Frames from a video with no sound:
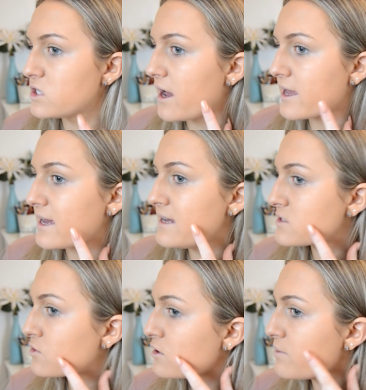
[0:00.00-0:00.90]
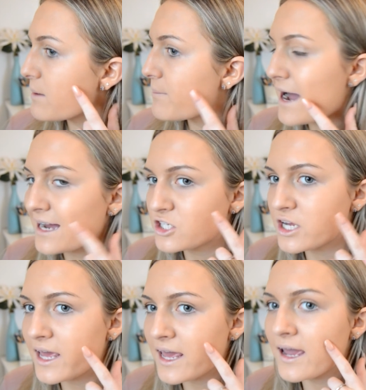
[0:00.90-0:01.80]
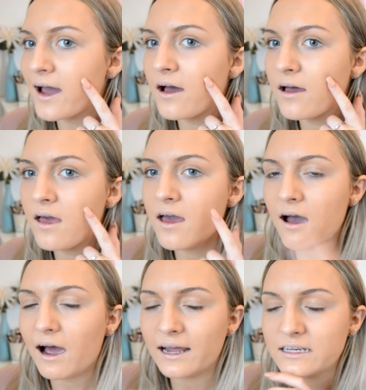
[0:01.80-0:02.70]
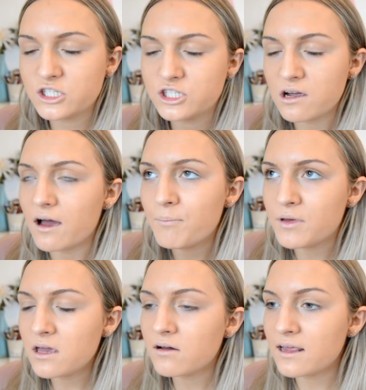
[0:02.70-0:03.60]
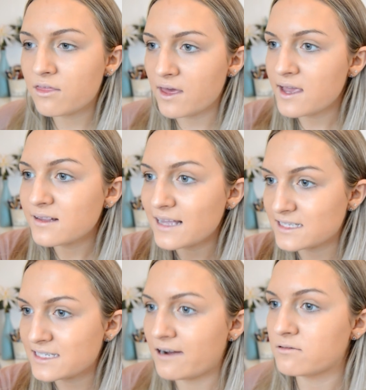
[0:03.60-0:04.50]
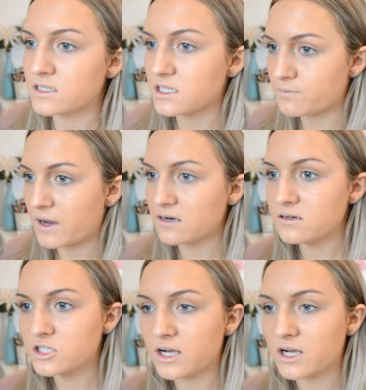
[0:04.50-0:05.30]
Like, it's gone a bit patchy here, and I purely think that's down to the sponge.